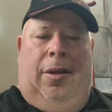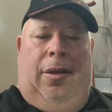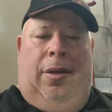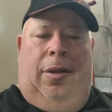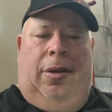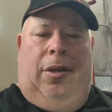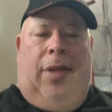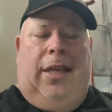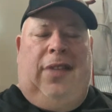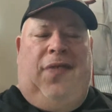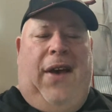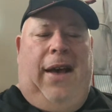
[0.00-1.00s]
Do you like
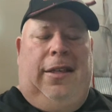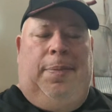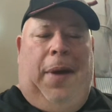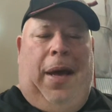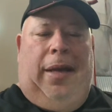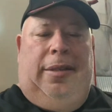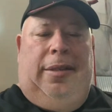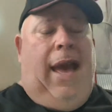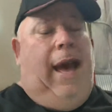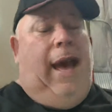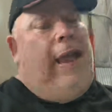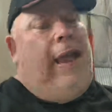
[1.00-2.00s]
Fox
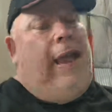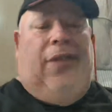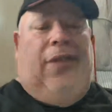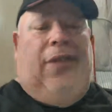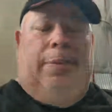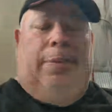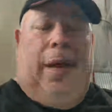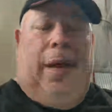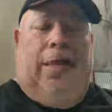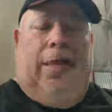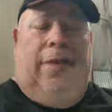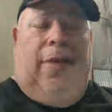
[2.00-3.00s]
bodies? Yeah,
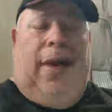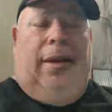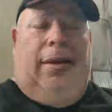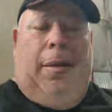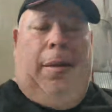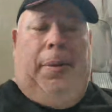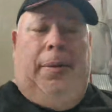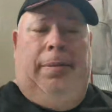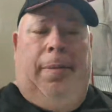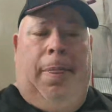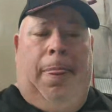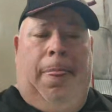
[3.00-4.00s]
I like Fox
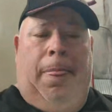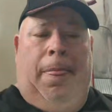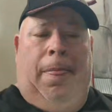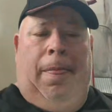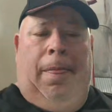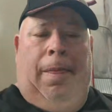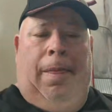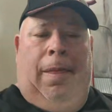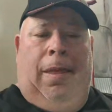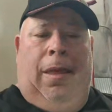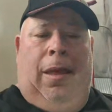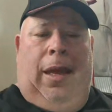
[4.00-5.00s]
bodies. I've had a couple.
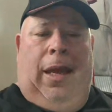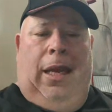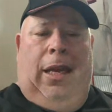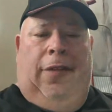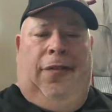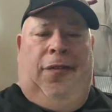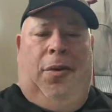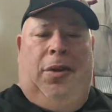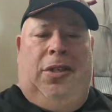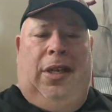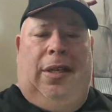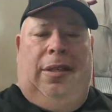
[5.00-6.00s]

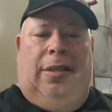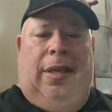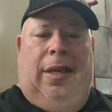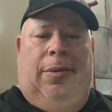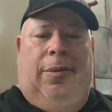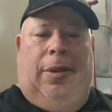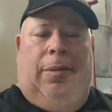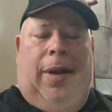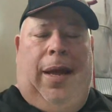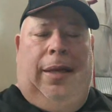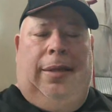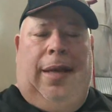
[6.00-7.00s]
84
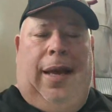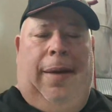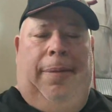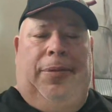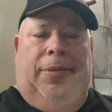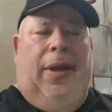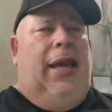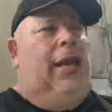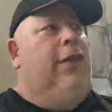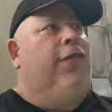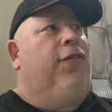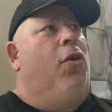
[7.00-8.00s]
GT with a rag
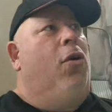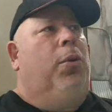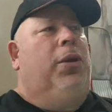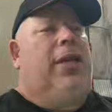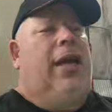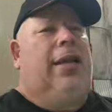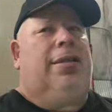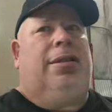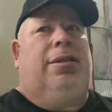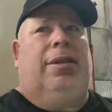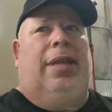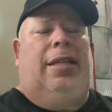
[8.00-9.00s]
top. So 84, would
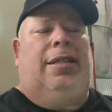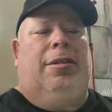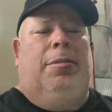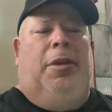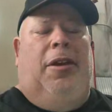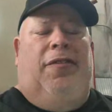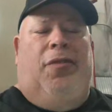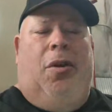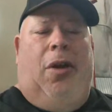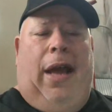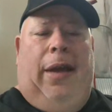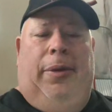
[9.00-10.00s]
that'd still be a
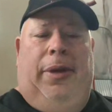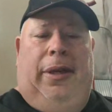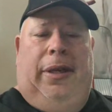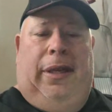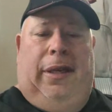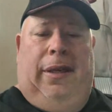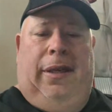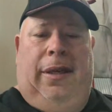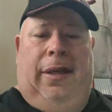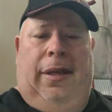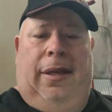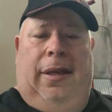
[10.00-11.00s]
4i, wouldn't it?
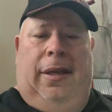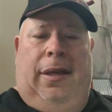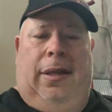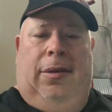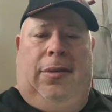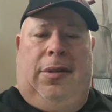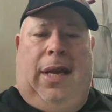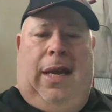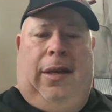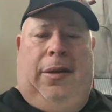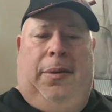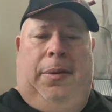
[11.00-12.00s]
Those are
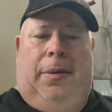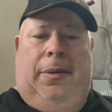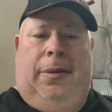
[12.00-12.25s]
kind of cool.